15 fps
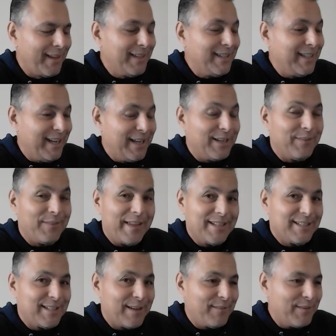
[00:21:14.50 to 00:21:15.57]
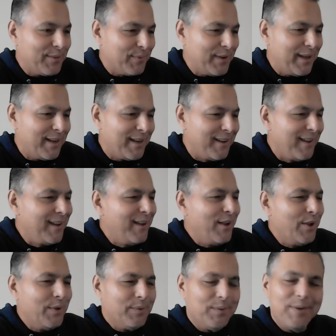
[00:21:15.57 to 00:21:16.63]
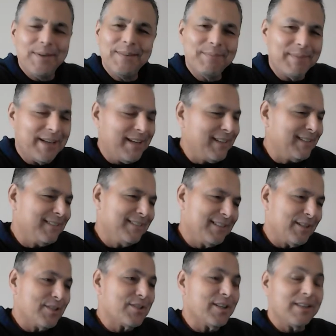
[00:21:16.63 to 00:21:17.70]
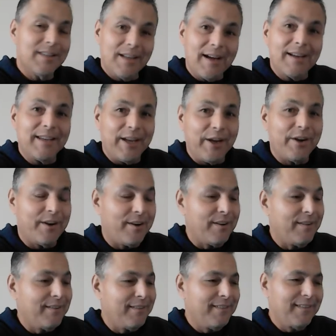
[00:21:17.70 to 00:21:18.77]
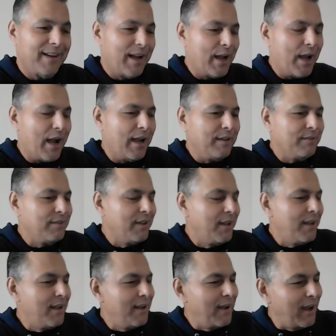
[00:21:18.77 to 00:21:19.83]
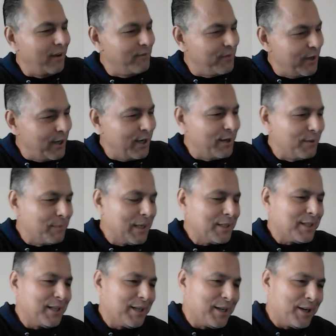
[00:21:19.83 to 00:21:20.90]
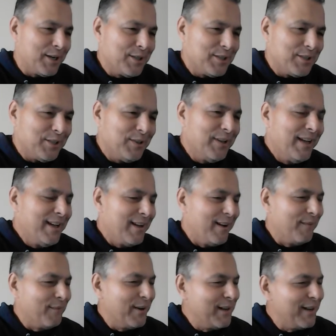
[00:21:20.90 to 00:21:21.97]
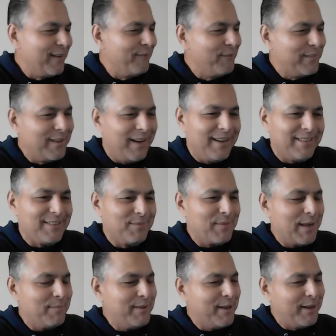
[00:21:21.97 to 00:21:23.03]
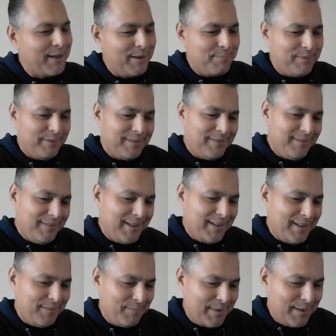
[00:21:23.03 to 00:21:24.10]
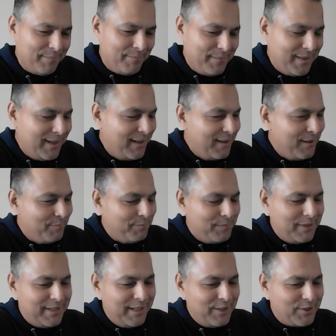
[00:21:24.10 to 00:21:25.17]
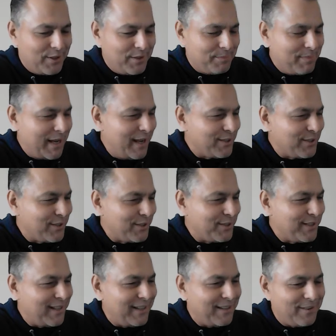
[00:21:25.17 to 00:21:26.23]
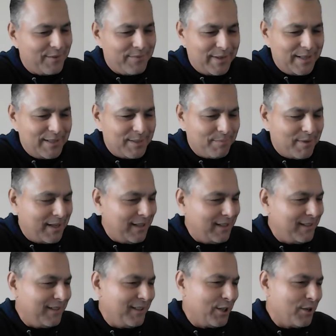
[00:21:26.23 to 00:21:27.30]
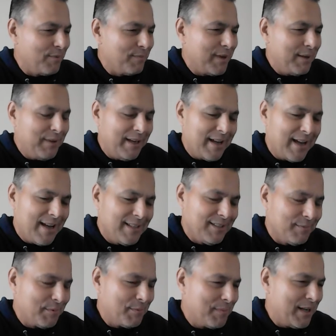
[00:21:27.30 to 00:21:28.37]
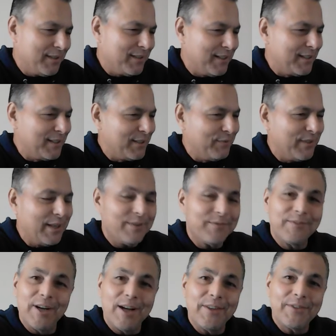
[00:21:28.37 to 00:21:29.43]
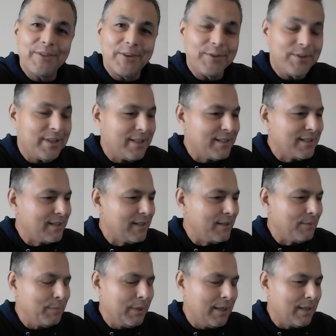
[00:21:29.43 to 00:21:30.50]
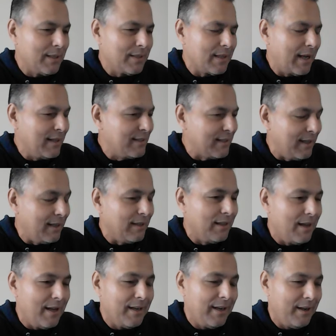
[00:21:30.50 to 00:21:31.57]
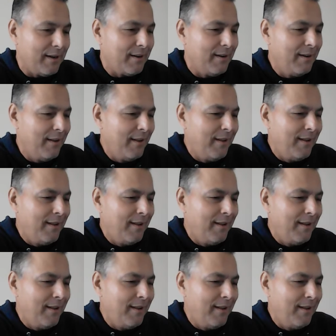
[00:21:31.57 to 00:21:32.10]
In the end of that seventh week, oh, man, there's a lot here. I, I, I very much encourage you. I'm going to talk to maybe a couple uh, my teacher pastors that are friends of mine, you know, maybe ask them about this if they've gone through this because I see a lot here.